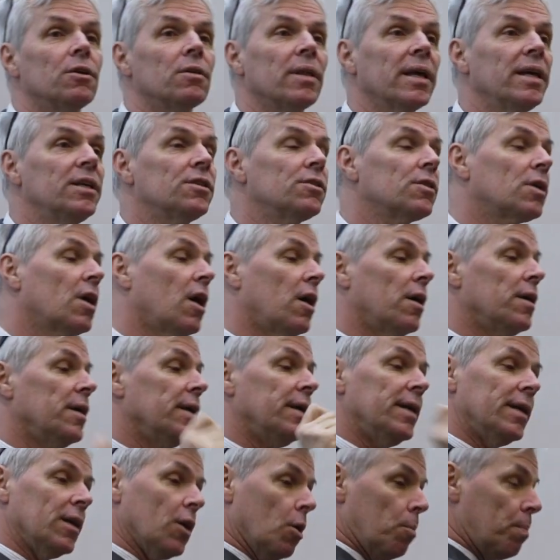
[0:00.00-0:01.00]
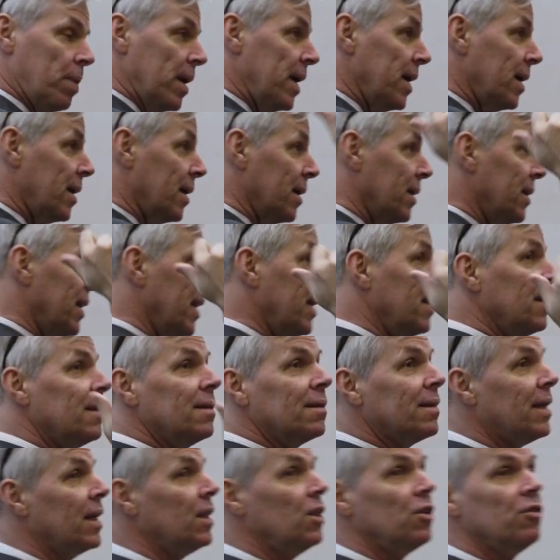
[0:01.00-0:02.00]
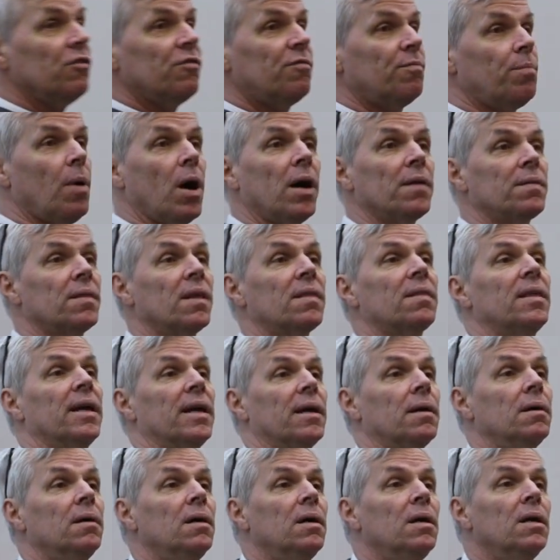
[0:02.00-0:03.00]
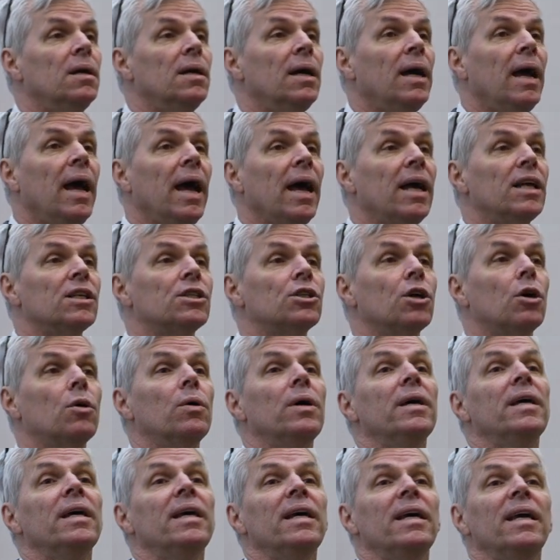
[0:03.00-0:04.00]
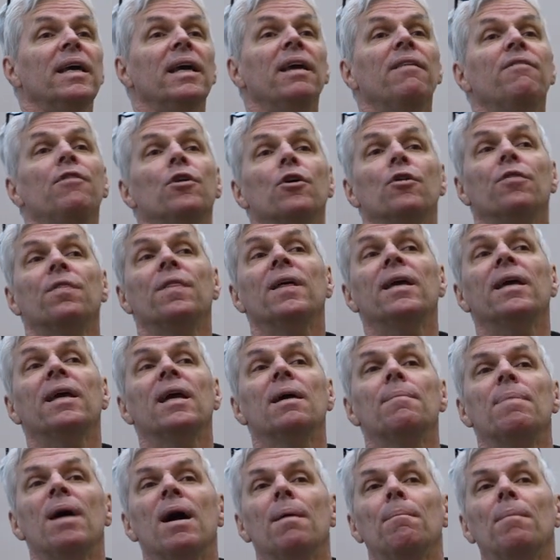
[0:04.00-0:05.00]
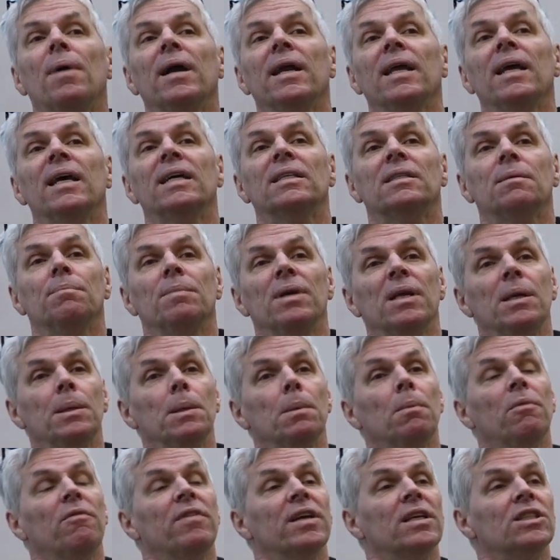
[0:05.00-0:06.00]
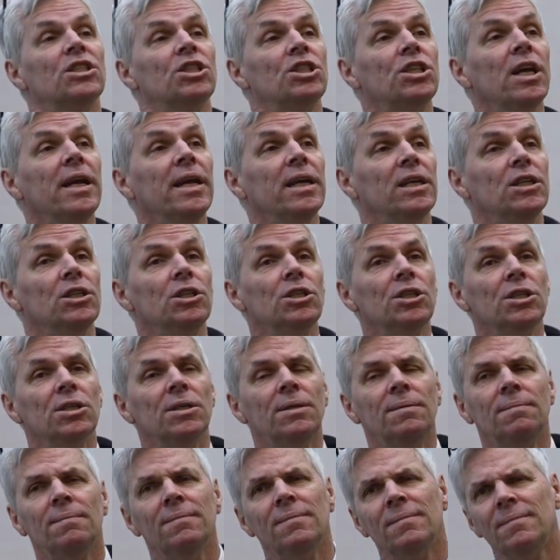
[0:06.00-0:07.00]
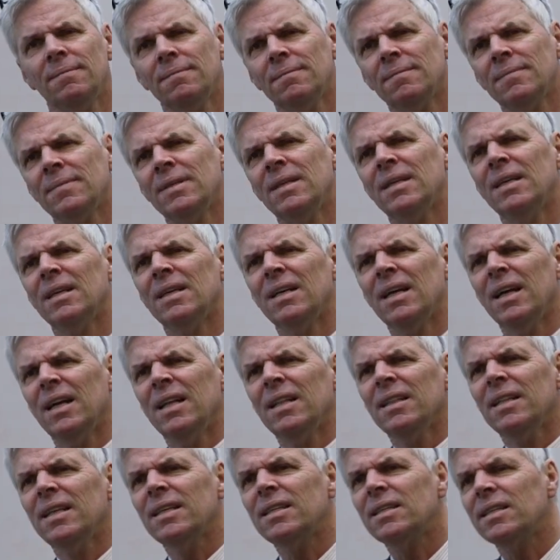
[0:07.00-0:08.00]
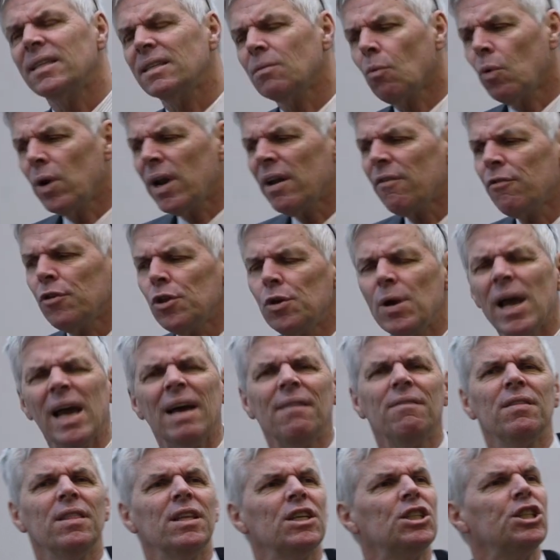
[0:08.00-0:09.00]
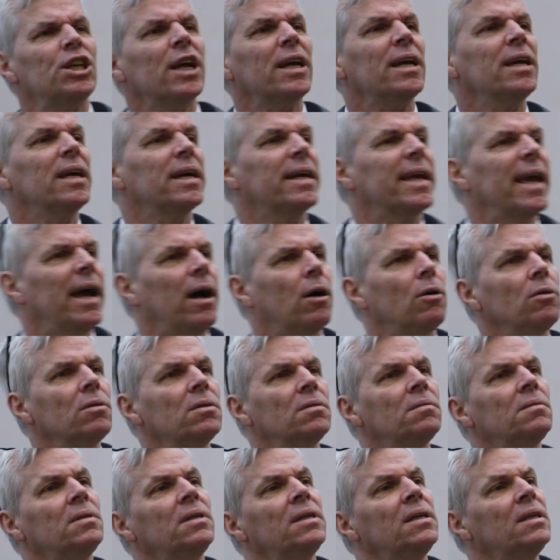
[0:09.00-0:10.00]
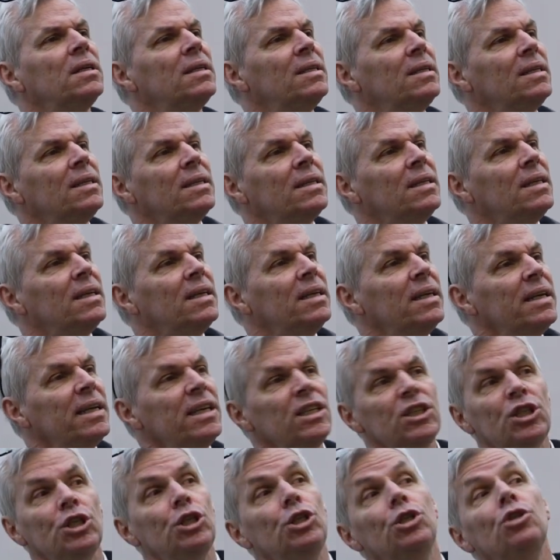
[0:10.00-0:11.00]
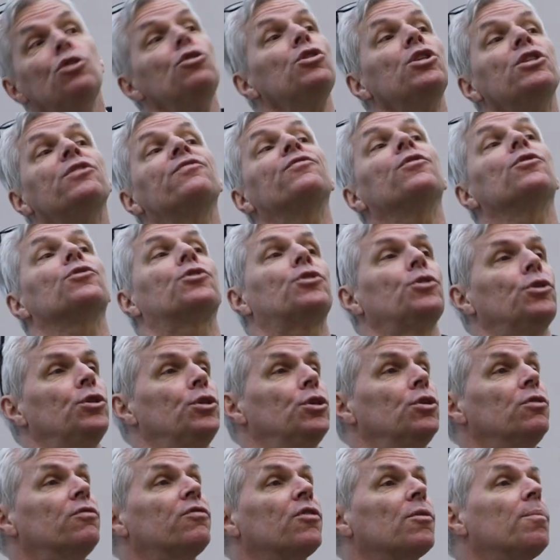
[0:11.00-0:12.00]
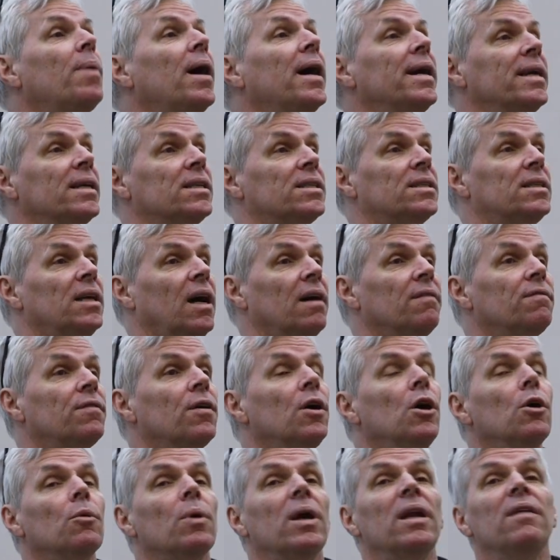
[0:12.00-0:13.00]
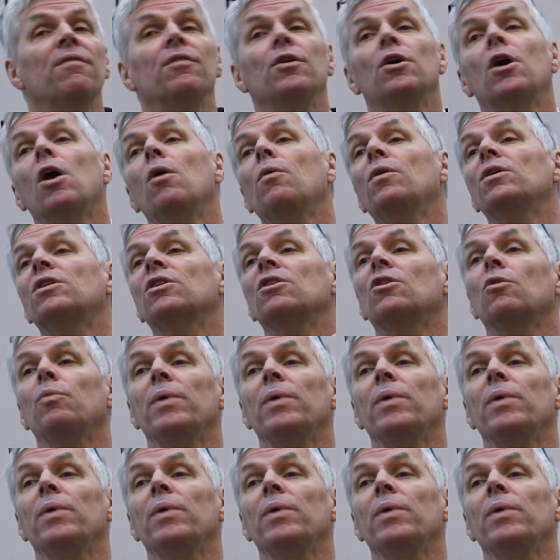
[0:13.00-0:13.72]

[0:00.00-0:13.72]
your laser card and you go ping, and then you've bought the thing. And so if you're thinking about money as a medium of exchange, whatever you have in the checking account is useful to you for buying stuff. Right? If you go into the